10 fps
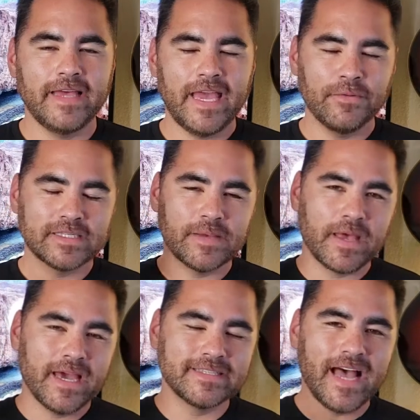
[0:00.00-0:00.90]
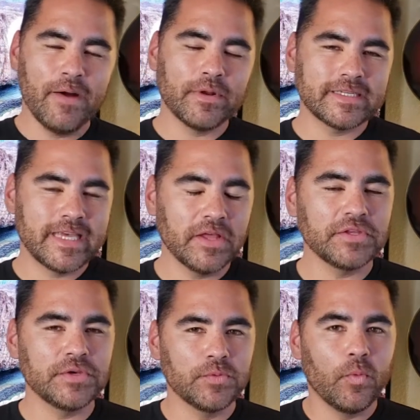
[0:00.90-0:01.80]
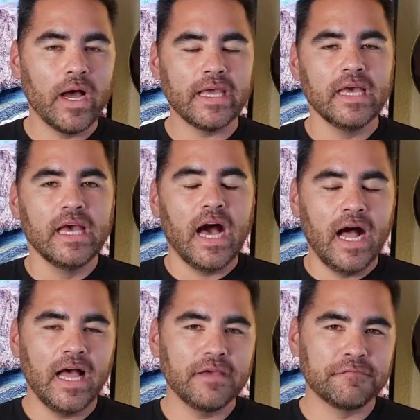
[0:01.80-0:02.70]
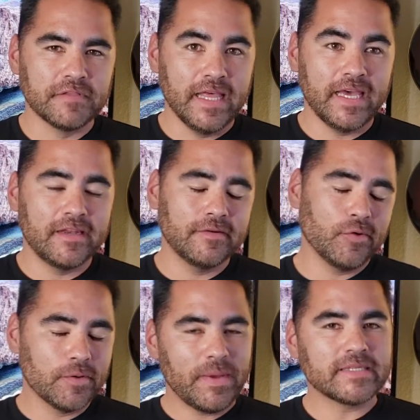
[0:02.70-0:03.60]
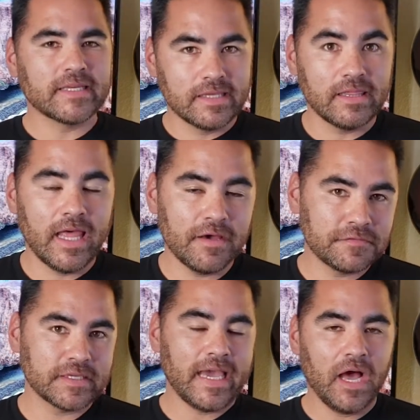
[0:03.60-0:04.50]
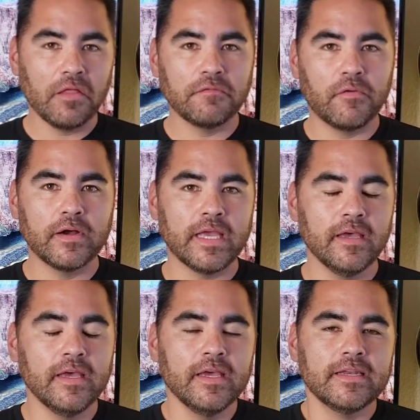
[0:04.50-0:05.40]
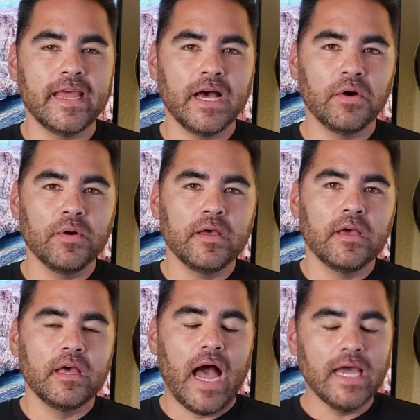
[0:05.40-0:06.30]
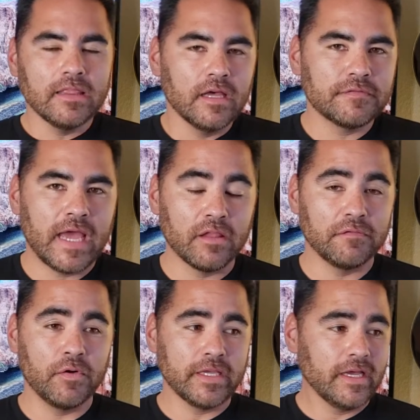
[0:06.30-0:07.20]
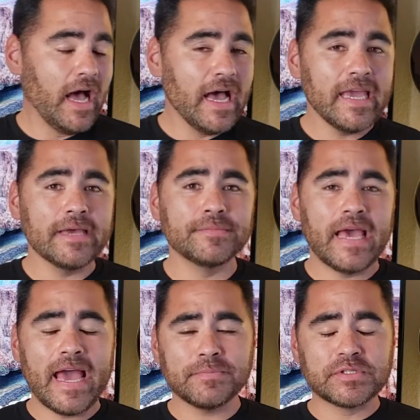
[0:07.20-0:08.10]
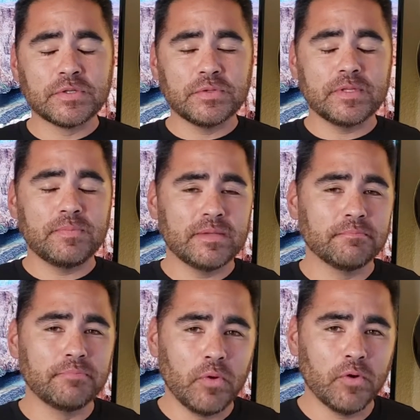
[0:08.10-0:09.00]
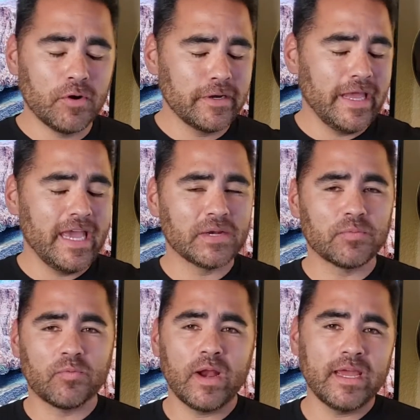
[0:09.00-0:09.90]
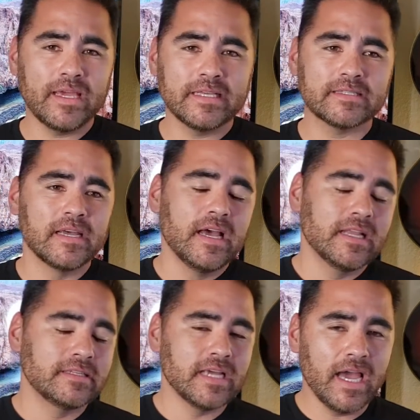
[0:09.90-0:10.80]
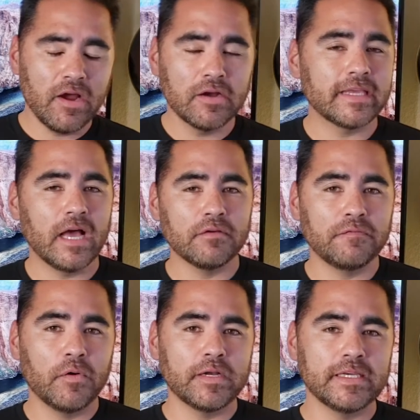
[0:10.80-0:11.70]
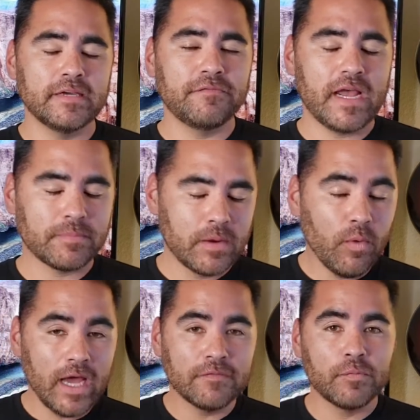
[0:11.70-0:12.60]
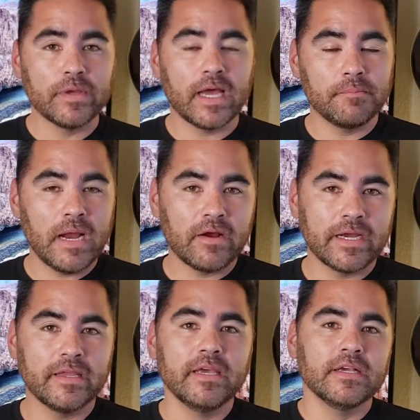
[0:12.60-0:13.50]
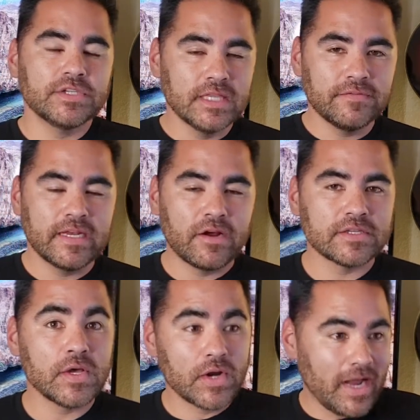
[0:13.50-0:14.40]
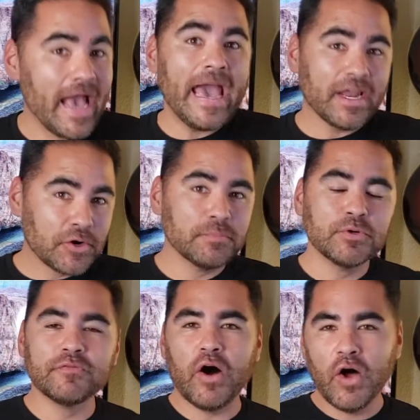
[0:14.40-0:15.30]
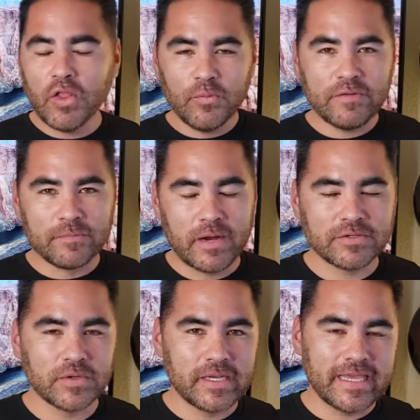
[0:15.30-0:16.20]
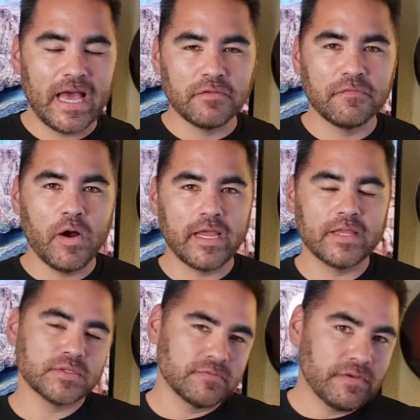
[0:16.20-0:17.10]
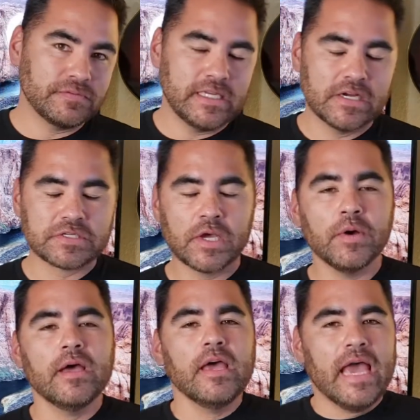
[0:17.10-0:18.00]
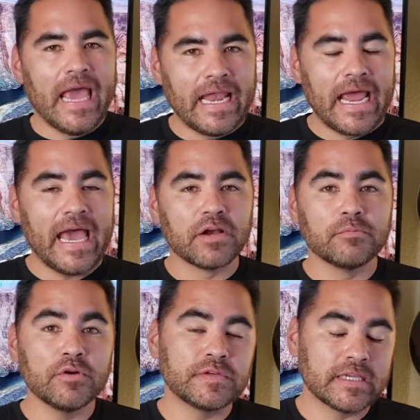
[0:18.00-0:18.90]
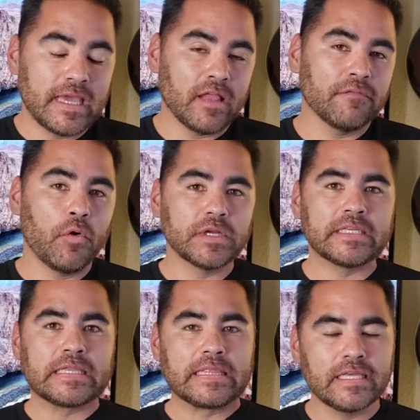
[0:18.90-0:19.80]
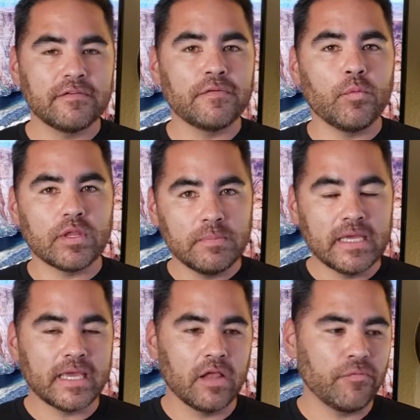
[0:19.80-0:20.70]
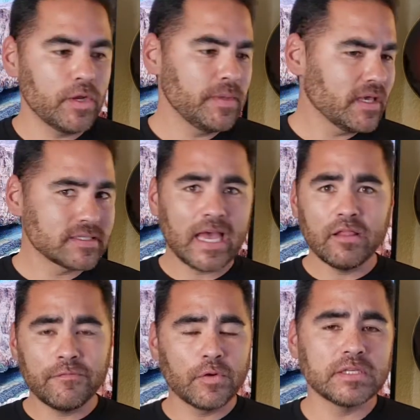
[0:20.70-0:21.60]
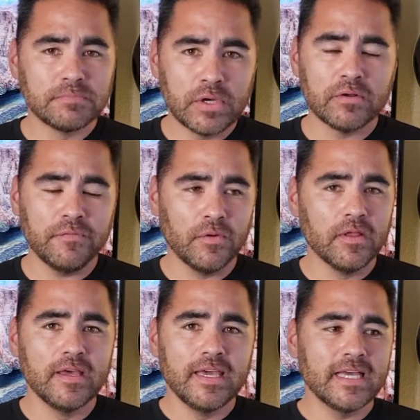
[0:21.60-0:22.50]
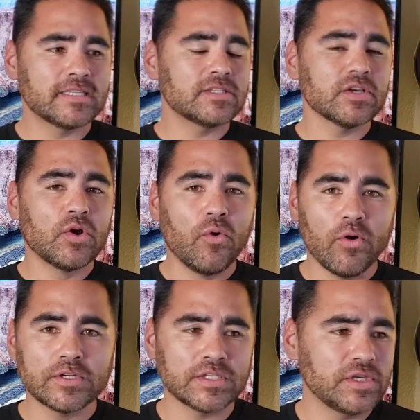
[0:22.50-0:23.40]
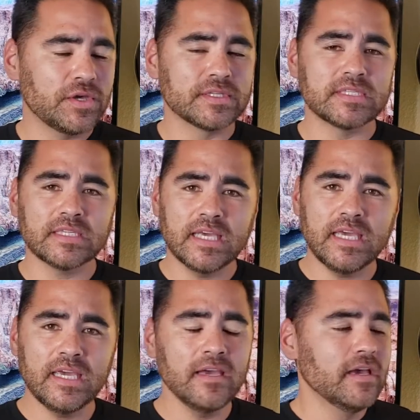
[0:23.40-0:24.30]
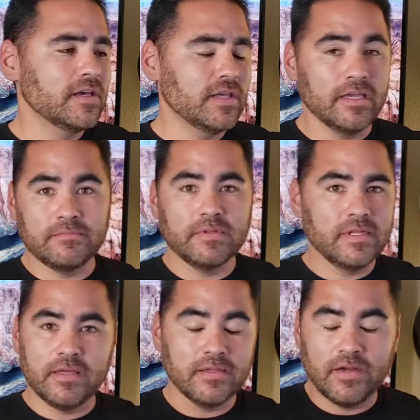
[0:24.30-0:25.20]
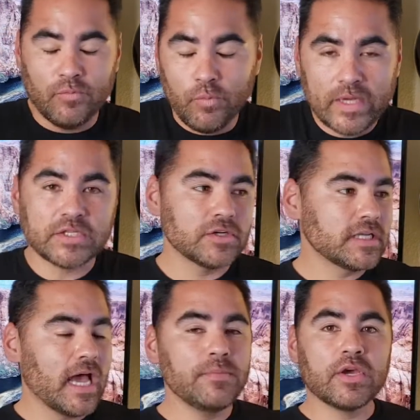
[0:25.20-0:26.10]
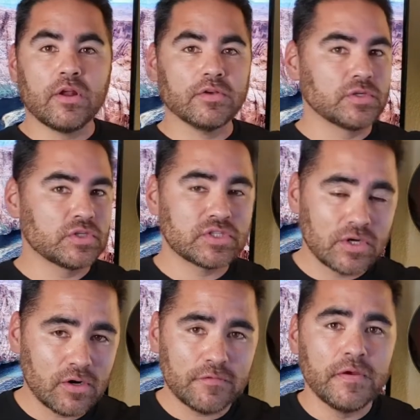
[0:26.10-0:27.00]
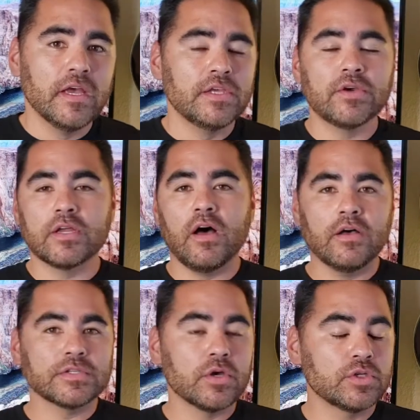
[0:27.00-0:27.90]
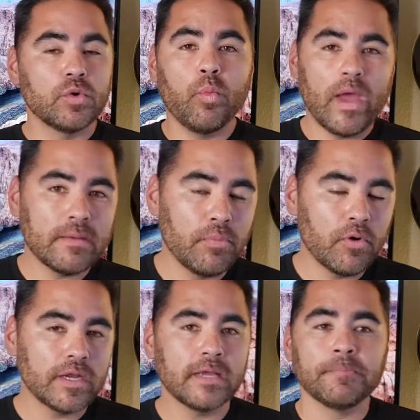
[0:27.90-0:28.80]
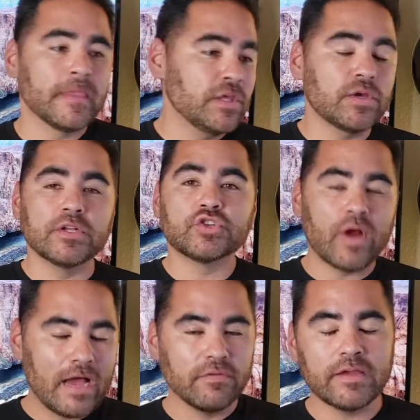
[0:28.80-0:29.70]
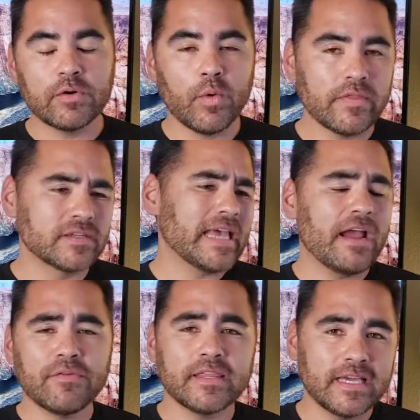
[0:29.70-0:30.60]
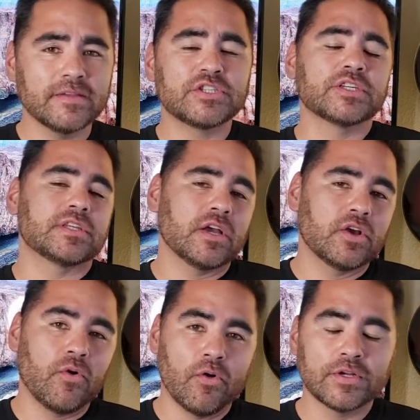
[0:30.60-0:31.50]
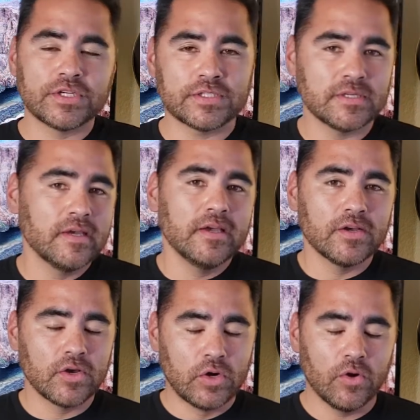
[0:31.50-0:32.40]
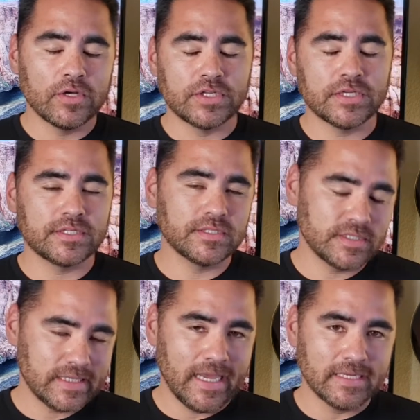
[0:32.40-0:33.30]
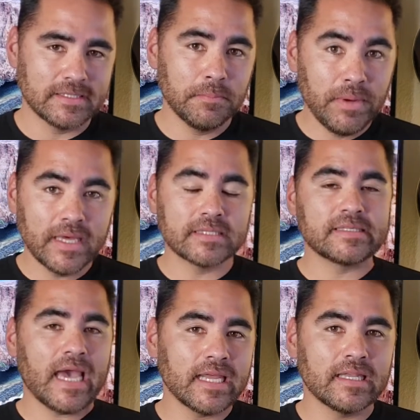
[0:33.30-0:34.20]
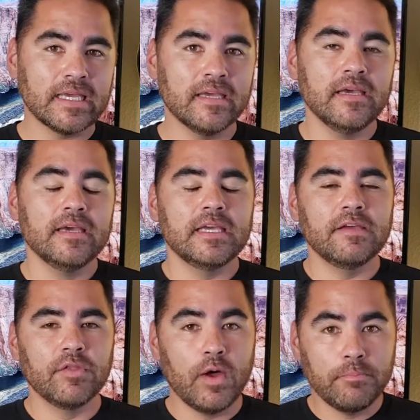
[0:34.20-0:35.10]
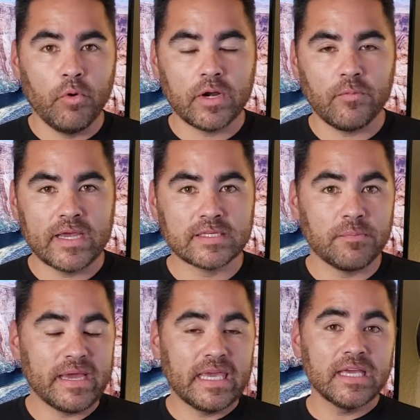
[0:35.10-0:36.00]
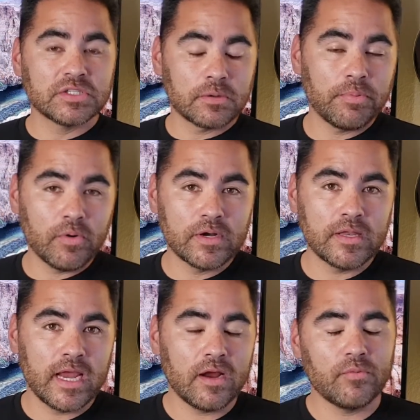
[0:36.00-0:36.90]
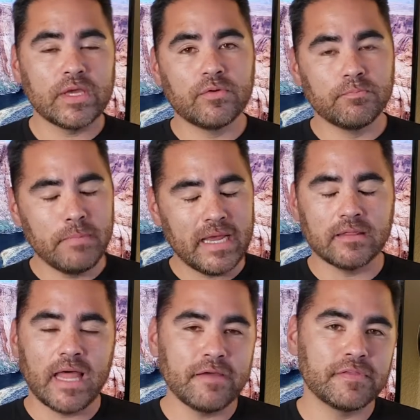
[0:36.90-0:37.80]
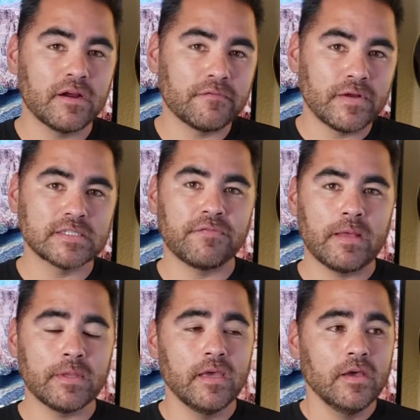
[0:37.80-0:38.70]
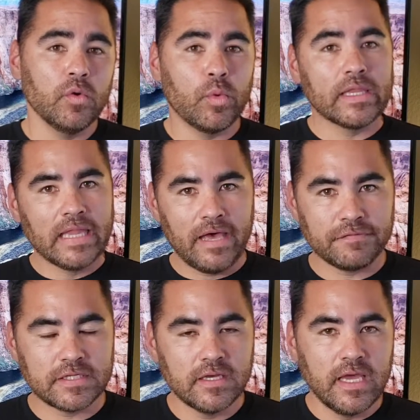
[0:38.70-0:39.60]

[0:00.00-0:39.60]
Hey, what's up, guys? I want to tell you why I fled, or basically left, California. Now, I love California. I have absolutely been born and raised diehard California. In fact, my wife, when we got married, she lived in Arizona. I had her move all the way from Arizona to California. This was 15 years ago. And I had her move to California to live with me in California because California is beautiful. It's gorgeous. You could ski in the you know wintertime. You could also surf. You can also do wakeboarding. You can travel everywhere. There's everything. It's just a gorgeous, gorgeous state. But sadly, even though I'm born and raised there, my kids are born there. We made a life there and friends and family. We left